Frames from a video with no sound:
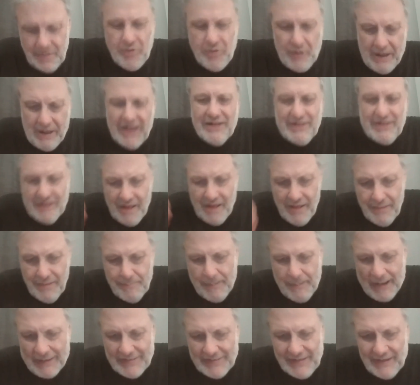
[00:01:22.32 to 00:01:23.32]
you get
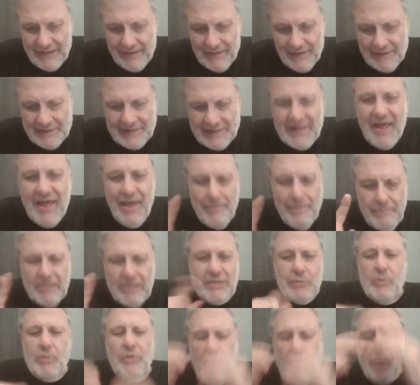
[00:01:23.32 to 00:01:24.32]
particles.
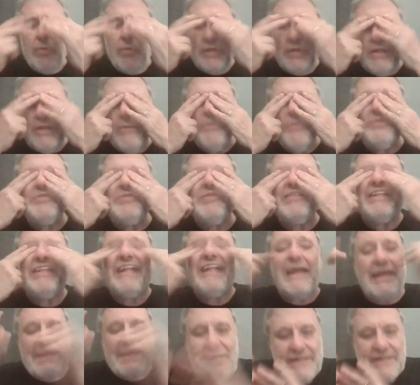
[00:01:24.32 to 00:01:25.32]
But you know, what I want to
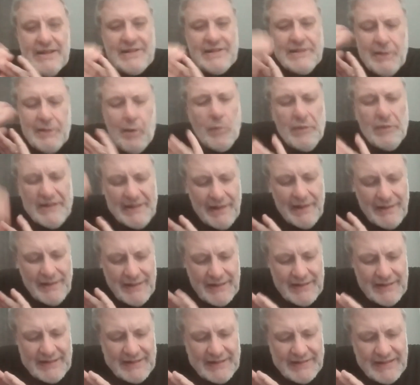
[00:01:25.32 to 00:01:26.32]
say is that so
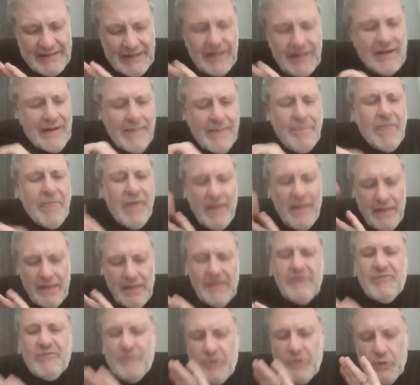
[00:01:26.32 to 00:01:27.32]
still,
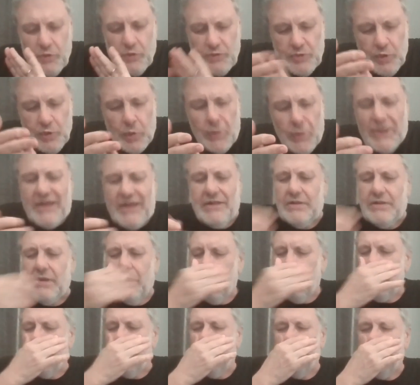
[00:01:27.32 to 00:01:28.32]
if you do it,
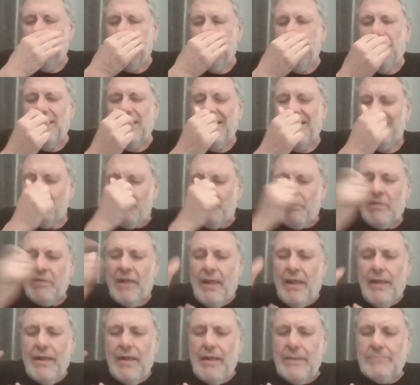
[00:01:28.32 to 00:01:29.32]
uh, uh,
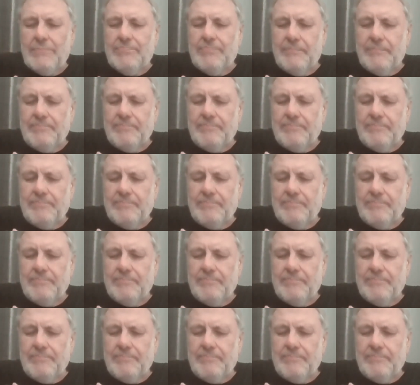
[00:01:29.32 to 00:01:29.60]
uh,